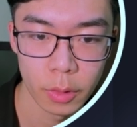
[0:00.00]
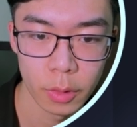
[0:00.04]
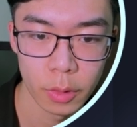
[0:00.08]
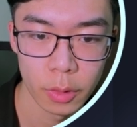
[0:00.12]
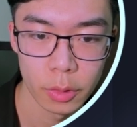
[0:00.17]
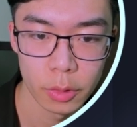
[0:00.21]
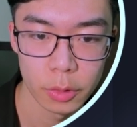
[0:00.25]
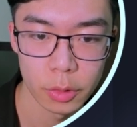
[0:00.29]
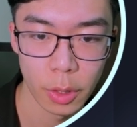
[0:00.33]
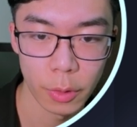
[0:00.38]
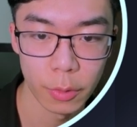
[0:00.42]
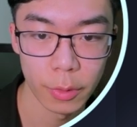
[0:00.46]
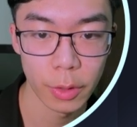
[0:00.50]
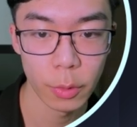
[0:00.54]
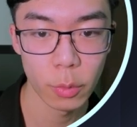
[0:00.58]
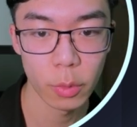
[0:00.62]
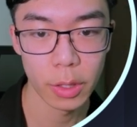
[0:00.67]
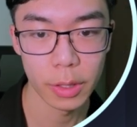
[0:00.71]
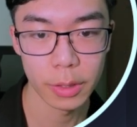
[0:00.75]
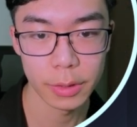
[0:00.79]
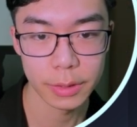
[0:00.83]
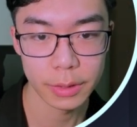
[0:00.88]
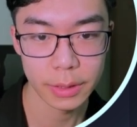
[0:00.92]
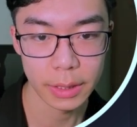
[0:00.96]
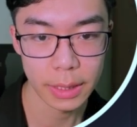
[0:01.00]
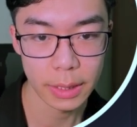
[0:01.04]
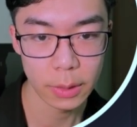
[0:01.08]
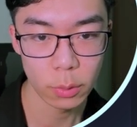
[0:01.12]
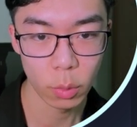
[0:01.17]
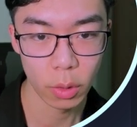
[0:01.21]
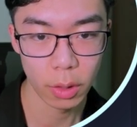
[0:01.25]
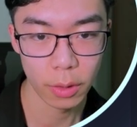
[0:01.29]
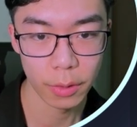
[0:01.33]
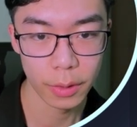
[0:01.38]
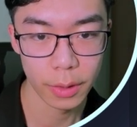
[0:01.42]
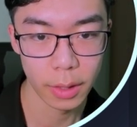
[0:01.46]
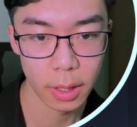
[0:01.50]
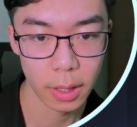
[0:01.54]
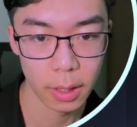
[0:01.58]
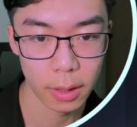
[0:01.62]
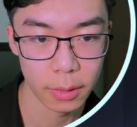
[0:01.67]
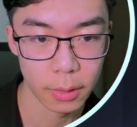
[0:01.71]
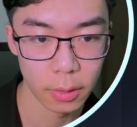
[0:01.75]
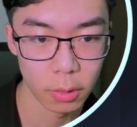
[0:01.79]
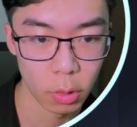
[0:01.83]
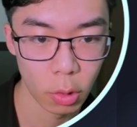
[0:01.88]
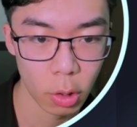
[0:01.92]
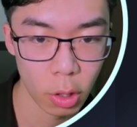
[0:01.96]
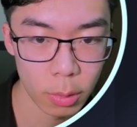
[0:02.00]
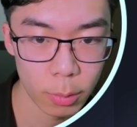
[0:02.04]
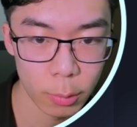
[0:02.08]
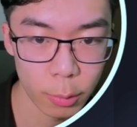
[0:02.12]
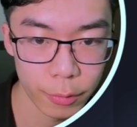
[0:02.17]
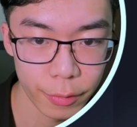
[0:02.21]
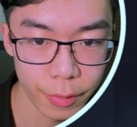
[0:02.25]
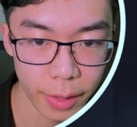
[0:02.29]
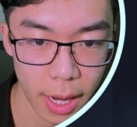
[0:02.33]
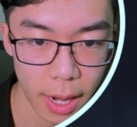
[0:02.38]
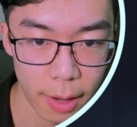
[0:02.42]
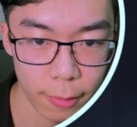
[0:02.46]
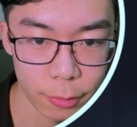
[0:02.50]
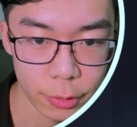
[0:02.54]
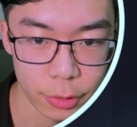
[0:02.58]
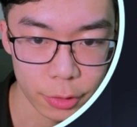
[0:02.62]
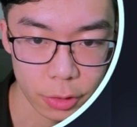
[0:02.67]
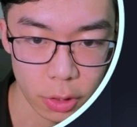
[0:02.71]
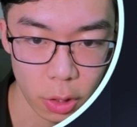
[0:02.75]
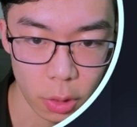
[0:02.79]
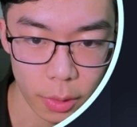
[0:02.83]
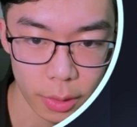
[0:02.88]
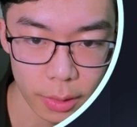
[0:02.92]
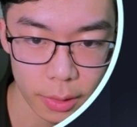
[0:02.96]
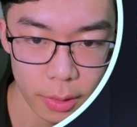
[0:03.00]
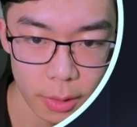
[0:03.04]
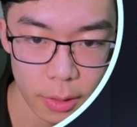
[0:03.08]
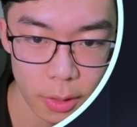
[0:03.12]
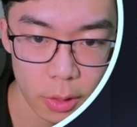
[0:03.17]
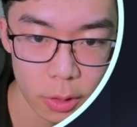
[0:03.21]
so I really want to see where the long moving average is going.